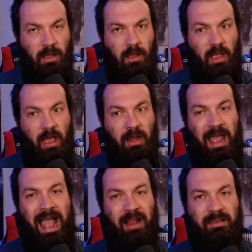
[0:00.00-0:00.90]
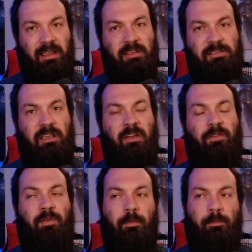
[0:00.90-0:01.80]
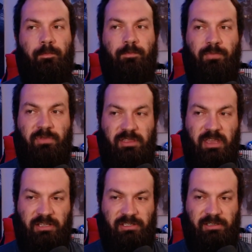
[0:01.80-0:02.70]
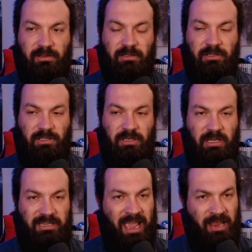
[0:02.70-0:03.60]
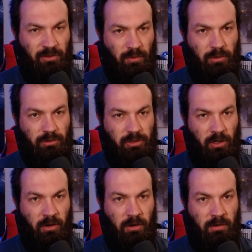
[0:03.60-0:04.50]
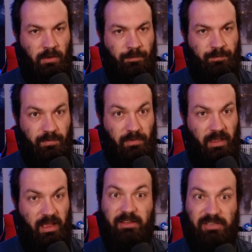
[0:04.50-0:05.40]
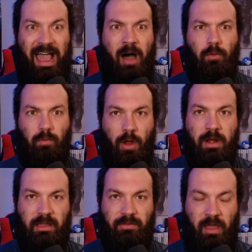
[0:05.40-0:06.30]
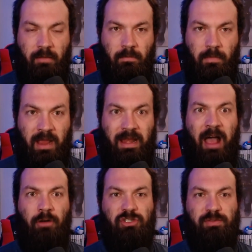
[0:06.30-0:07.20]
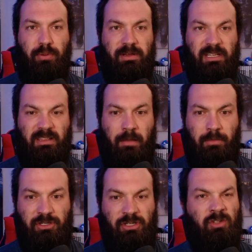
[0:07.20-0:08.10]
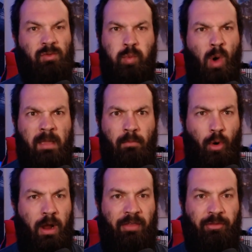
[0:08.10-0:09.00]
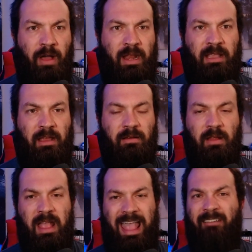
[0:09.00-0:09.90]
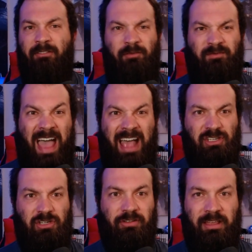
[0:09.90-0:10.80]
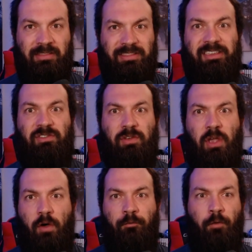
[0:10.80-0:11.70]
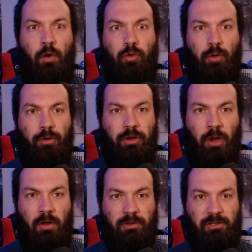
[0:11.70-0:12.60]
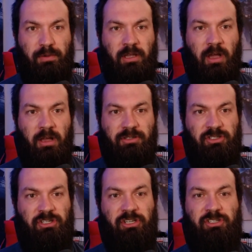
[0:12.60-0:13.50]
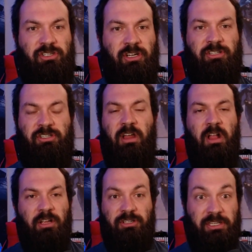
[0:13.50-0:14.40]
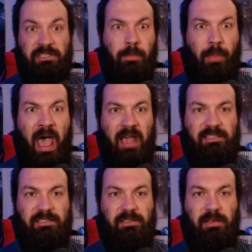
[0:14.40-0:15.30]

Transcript: and acting as if this 10-year-old girl is outrunning them and out sprinting them, and she's way more athletic and faster than these full-grown adults because she's the best.